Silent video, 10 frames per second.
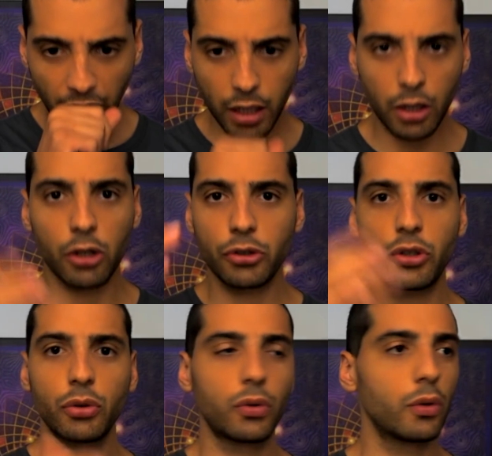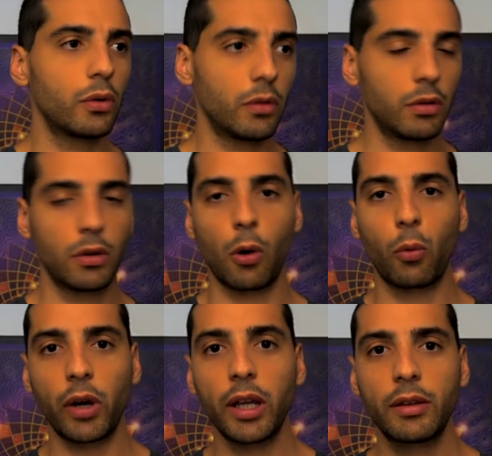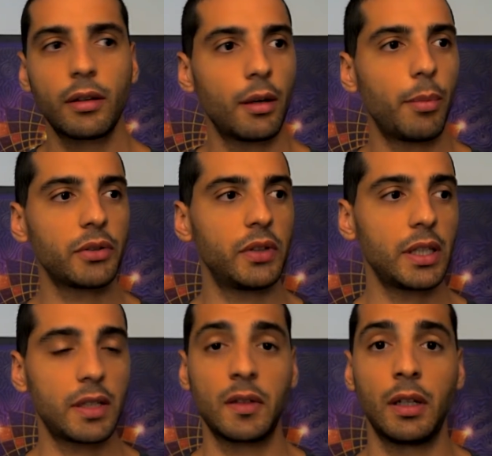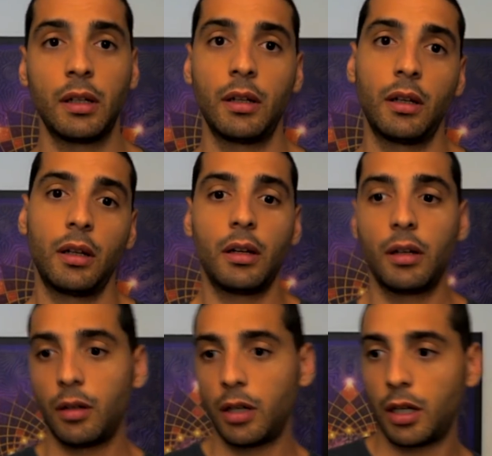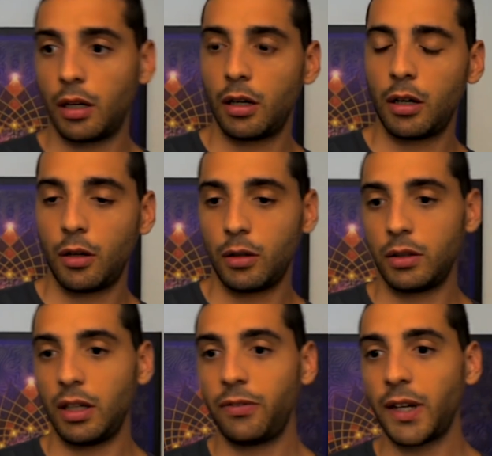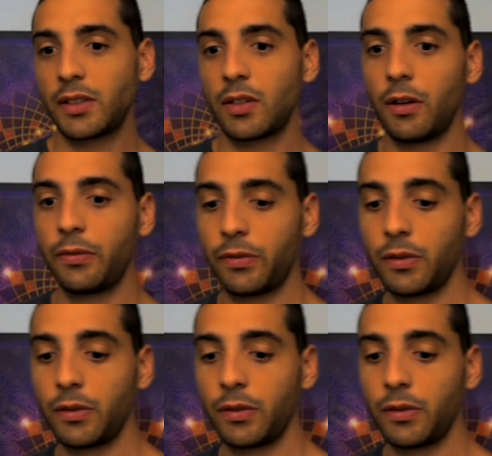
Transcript: encourage you to go read about this, the effects of